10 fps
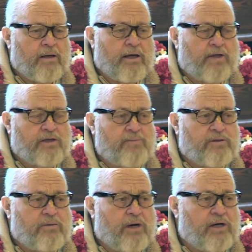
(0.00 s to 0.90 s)
It's up
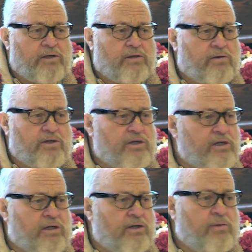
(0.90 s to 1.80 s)
to us.
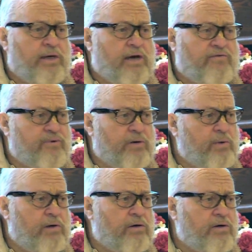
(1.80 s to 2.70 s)
We have free
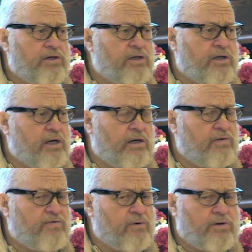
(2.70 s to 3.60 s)
will. Krishna's not going
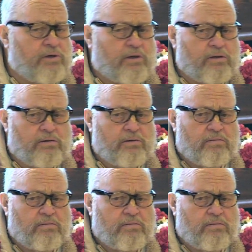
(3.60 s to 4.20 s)
to force us.